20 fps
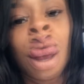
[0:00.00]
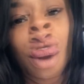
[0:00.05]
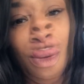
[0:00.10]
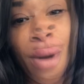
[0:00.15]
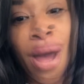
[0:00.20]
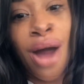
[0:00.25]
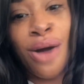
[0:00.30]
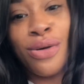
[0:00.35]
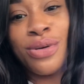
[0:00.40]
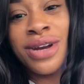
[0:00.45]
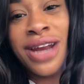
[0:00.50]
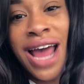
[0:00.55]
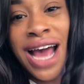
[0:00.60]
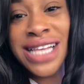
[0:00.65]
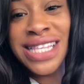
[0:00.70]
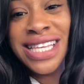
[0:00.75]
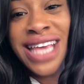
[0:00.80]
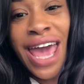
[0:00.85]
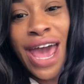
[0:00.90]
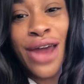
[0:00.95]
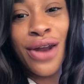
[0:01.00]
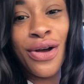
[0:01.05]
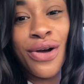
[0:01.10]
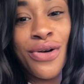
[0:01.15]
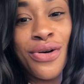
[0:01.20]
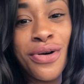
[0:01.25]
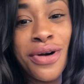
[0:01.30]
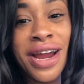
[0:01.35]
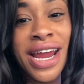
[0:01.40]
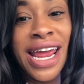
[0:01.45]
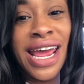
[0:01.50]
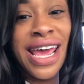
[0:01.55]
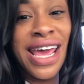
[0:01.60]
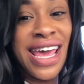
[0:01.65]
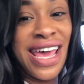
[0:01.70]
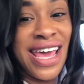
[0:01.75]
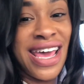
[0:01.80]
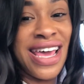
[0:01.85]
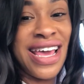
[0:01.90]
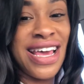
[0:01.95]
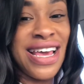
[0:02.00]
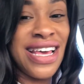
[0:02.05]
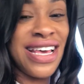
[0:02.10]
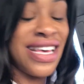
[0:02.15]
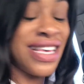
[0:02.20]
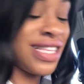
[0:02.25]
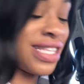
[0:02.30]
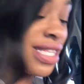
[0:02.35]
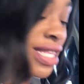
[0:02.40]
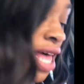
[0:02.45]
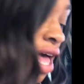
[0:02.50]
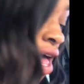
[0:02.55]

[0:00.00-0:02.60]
So our next category is